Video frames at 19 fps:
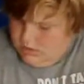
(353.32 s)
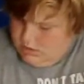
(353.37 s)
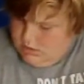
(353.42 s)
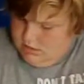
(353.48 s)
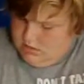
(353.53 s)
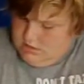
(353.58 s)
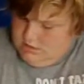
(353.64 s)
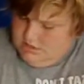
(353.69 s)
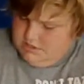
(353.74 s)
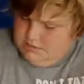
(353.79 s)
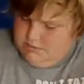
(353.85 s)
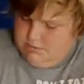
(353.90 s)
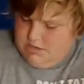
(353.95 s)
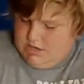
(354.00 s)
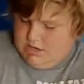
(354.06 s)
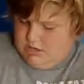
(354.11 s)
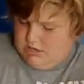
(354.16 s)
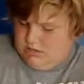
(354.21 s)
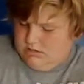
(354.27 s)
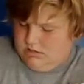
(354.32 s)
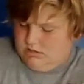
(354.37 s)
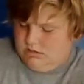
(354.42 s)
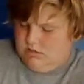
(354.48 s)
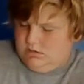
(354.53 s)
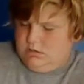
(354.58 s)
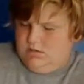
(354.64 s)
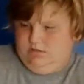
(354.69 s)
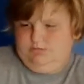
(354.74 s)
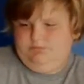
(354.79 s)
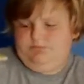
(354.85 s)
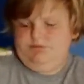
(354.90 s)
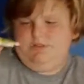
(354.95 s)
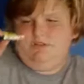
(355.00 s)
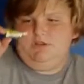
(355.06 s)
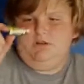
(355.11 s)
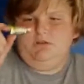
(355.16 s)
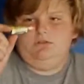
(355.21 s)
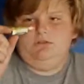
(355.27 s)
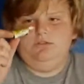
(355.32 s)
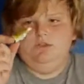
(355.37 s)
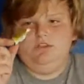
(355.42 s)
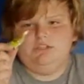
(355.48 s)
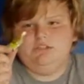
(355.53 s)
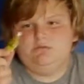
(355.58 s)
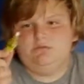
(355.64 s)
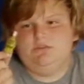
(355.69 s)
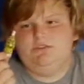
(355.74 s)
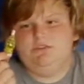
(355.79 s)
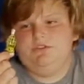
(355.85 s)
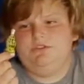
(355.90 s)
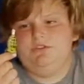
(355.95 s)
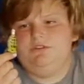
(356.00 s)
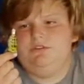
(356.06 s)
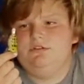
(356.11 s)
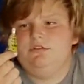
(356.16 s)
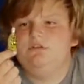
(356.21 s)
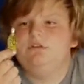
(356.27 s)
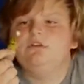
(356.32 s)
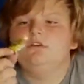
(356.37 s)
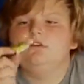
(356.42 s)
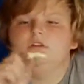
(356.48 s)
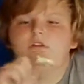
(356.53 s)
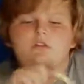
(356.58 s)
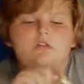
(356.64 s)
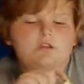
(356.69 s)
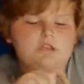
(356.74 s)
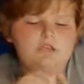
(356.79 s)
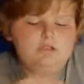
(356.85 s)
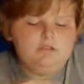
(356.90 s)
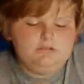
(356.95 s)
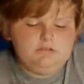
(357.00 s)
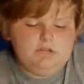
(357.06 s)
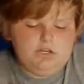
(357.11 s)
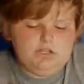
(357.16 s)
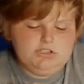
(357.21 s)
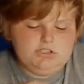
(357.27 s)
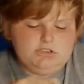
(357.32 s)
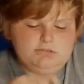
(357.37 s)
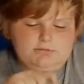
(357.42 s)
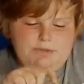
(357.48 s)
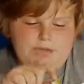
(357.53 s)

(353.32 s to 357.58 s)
And then this bait is pretty old. This one, it lost the